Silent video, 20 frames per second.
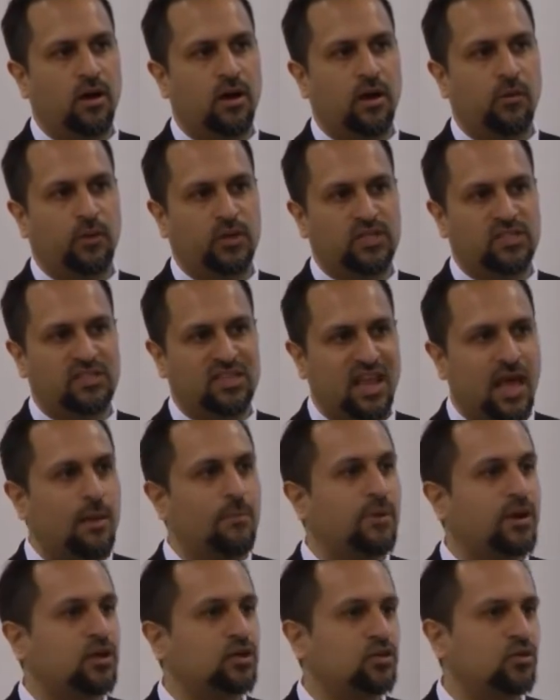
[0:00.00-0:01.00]
which is an
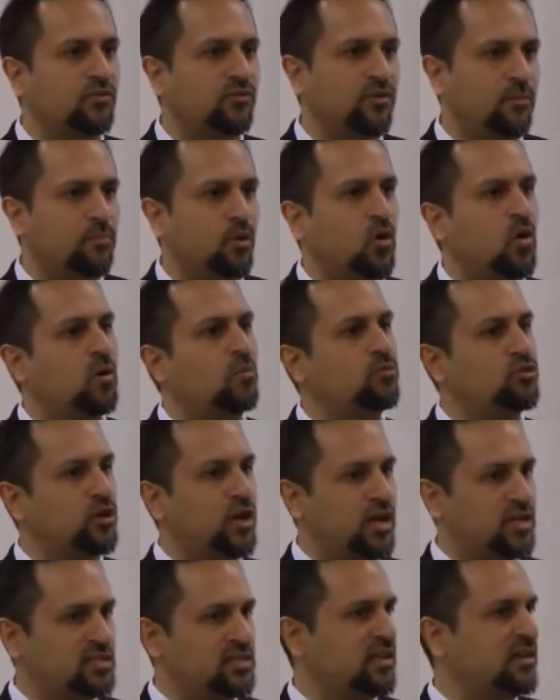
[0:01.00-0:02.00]
epic Sufi poem
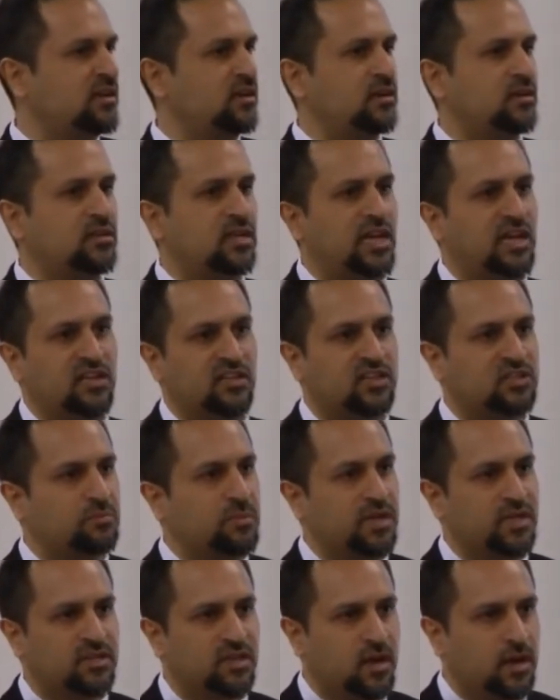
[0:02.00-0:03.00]
translated into English
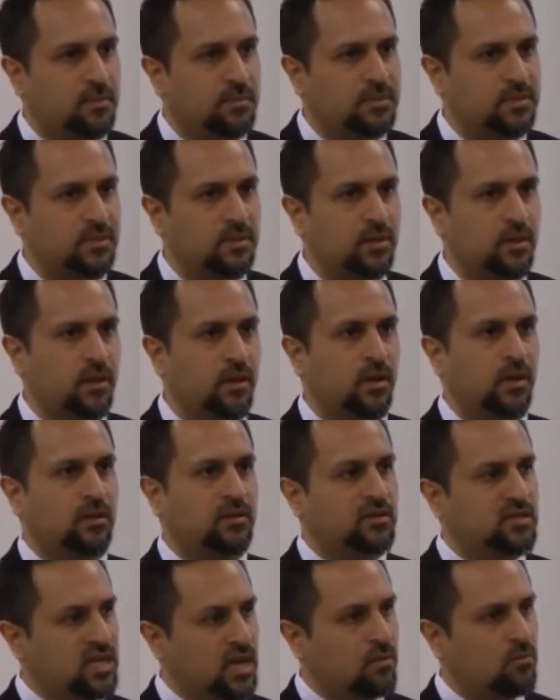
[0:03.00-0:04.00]
many times.
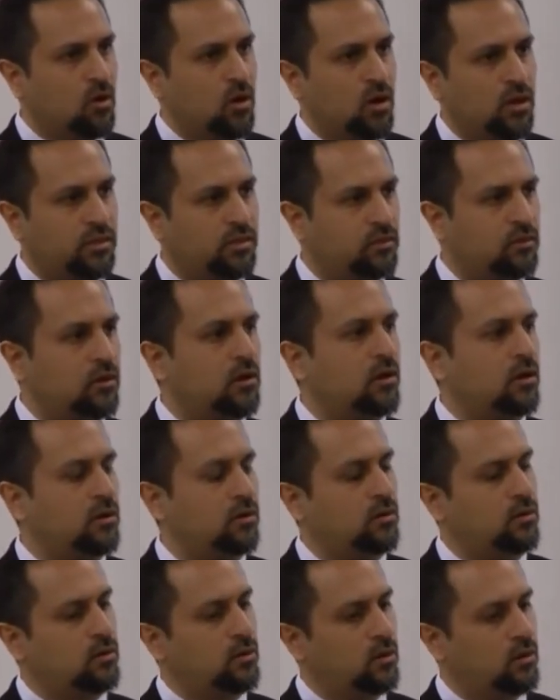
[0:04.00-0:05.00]
The same author
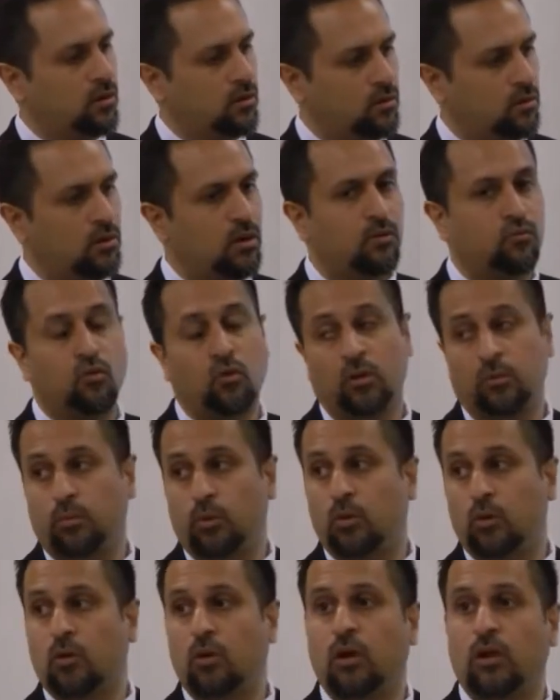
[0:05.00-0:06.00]
uh, wrote a
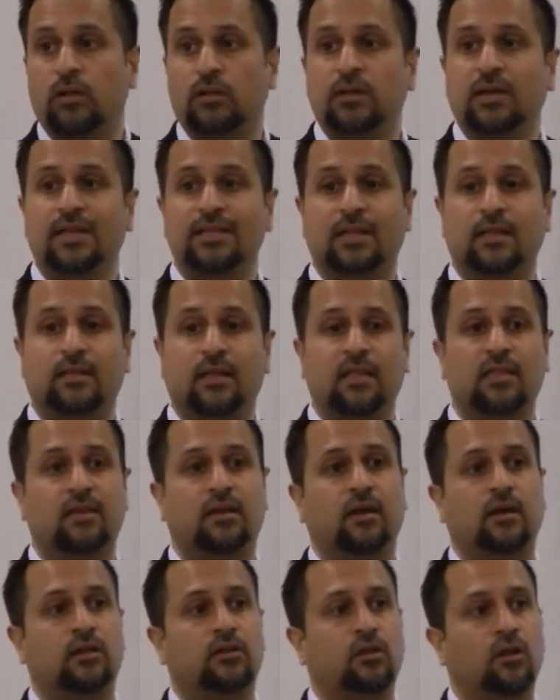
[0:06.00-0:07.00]
book called the
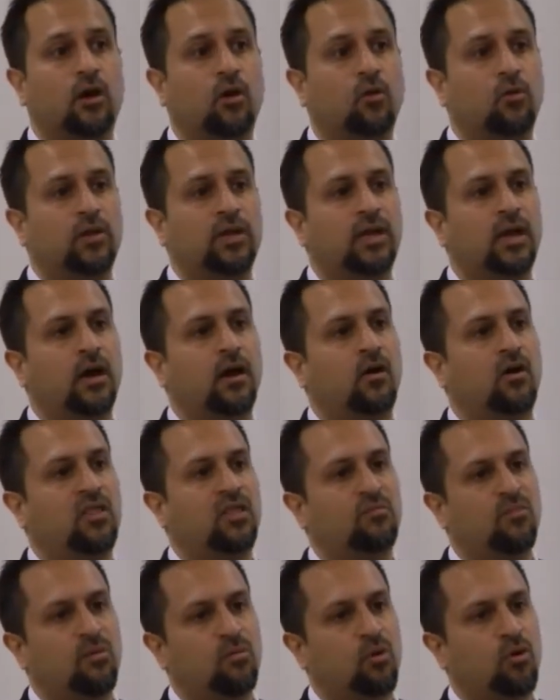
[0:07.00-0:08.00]
Tadhkirat al-Awliya, or
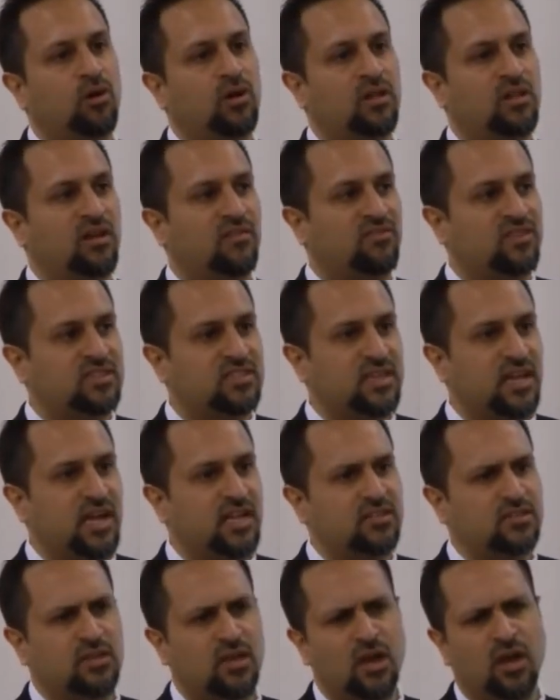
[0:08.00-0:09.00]
the Memorial of the
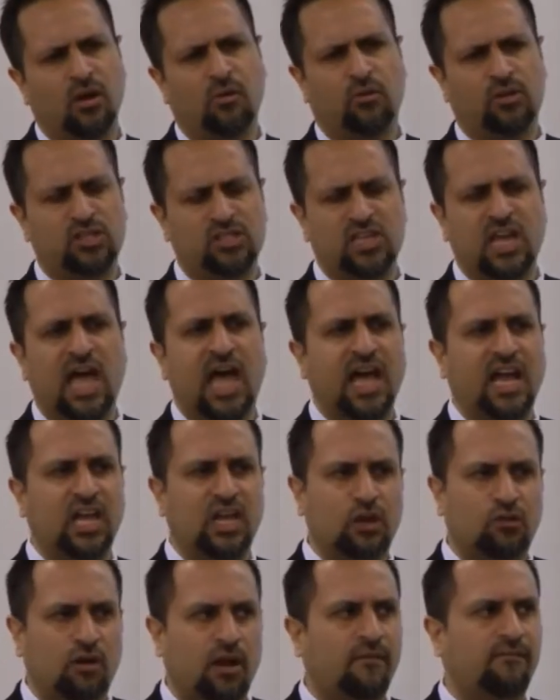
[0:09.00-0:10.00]
Saints, which is a
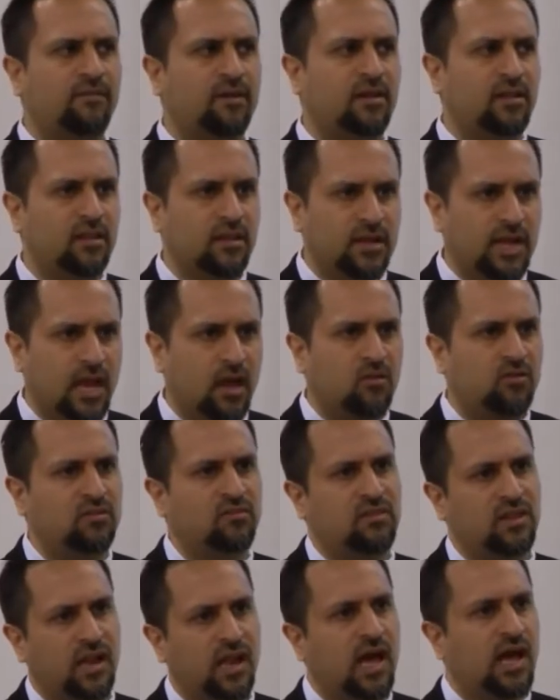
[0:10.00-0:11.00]
hagiographical account
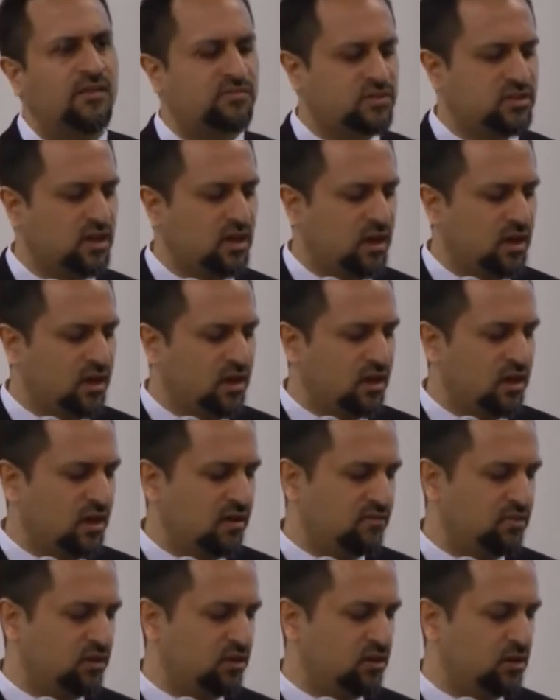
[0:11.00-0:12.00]
of the lives
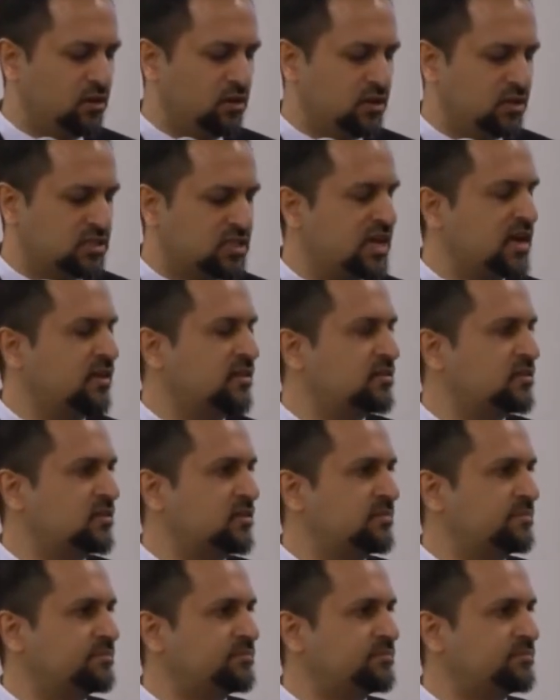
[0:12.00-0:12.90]
of the early saints.